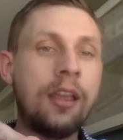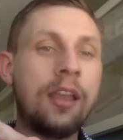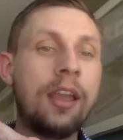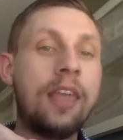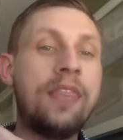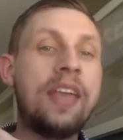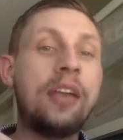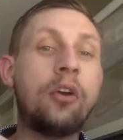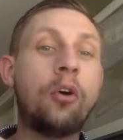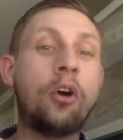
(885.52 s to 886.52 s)
And
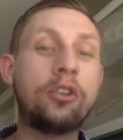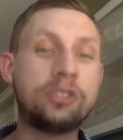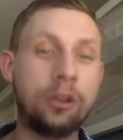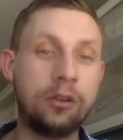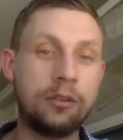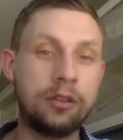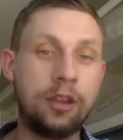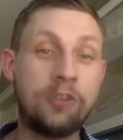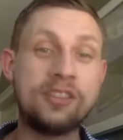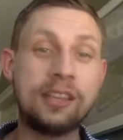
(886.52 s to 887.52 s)
then also,
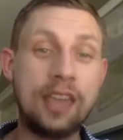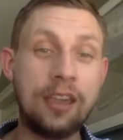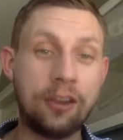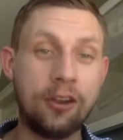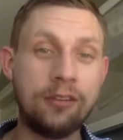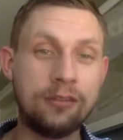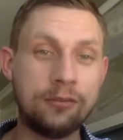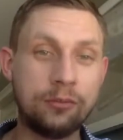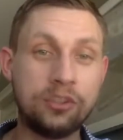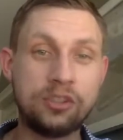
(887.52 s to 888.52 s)
here's the kicker,
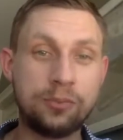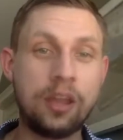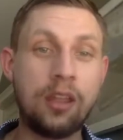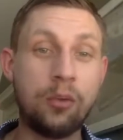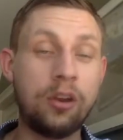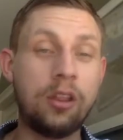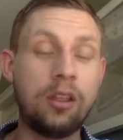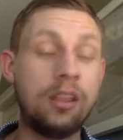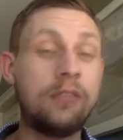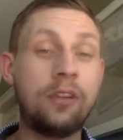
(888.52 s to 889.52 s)
which is probably one of
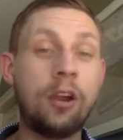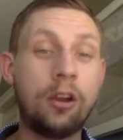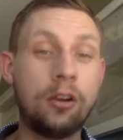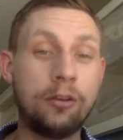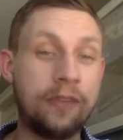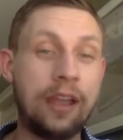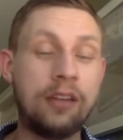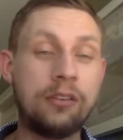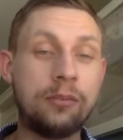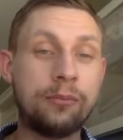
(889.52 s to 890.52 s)
even harder to
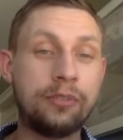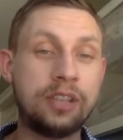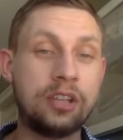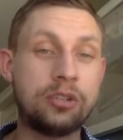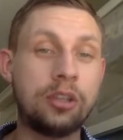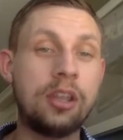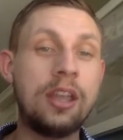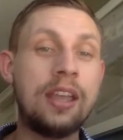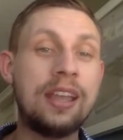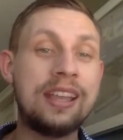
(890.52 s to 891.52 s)
find potentially,
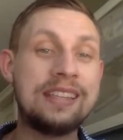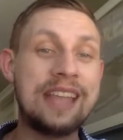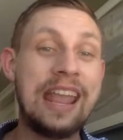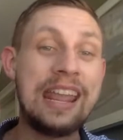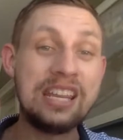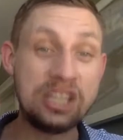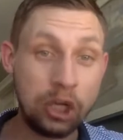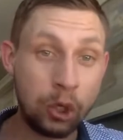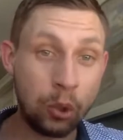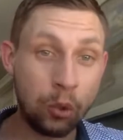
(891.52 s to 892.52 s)
is
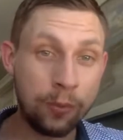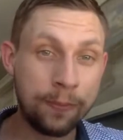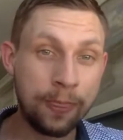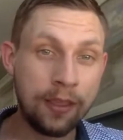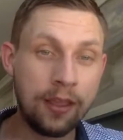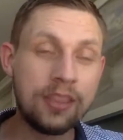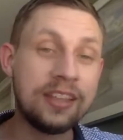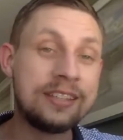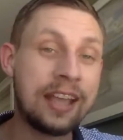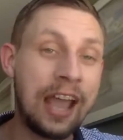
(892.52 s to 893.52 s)
A2.
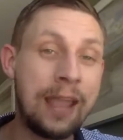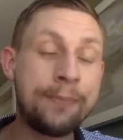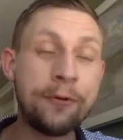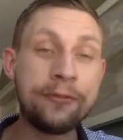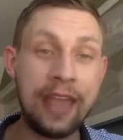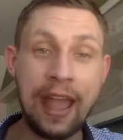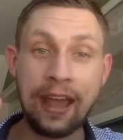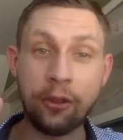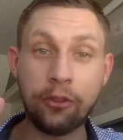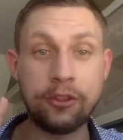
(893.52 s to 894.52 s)
The type of
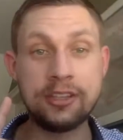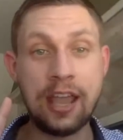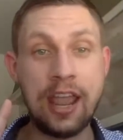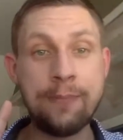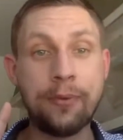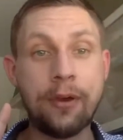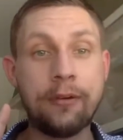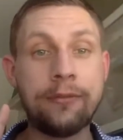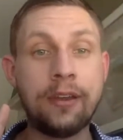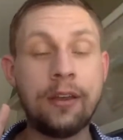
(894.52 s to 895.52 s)
cattle, the type
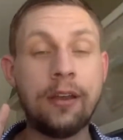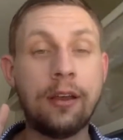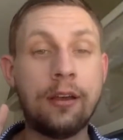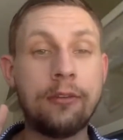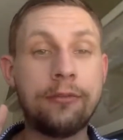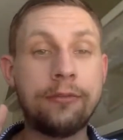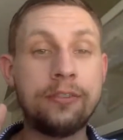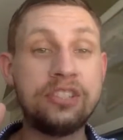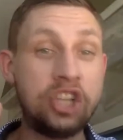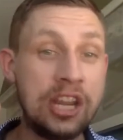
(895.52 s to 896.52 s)
of of
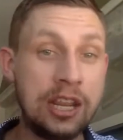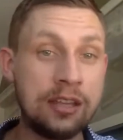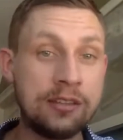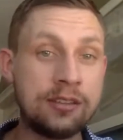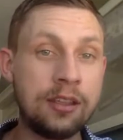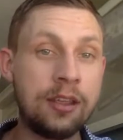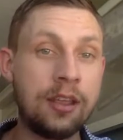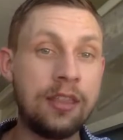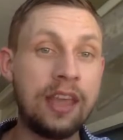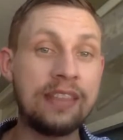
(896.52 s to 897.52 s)
genes
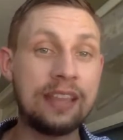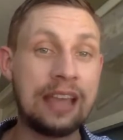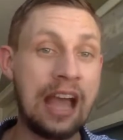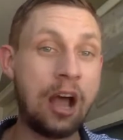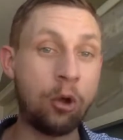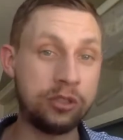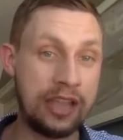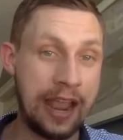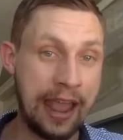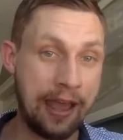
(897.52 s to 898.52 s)
that the cows
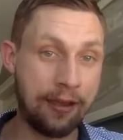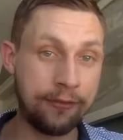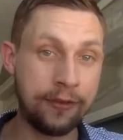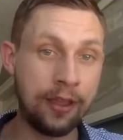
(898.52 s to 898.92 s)
have